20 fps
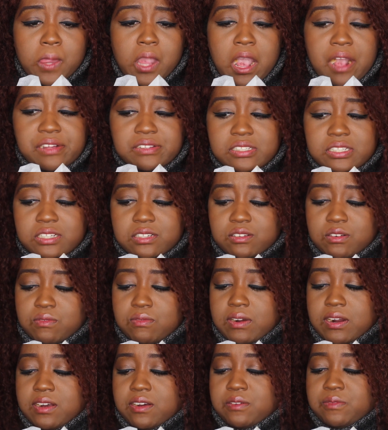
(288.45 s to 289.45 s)
it's like
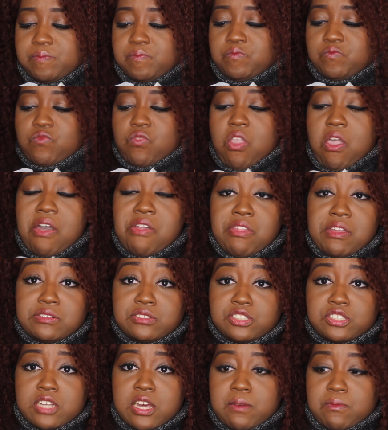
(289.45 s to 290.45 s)
around
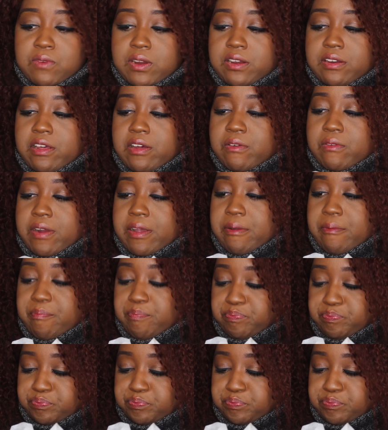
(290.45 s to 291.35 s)
lunchtime right now, right?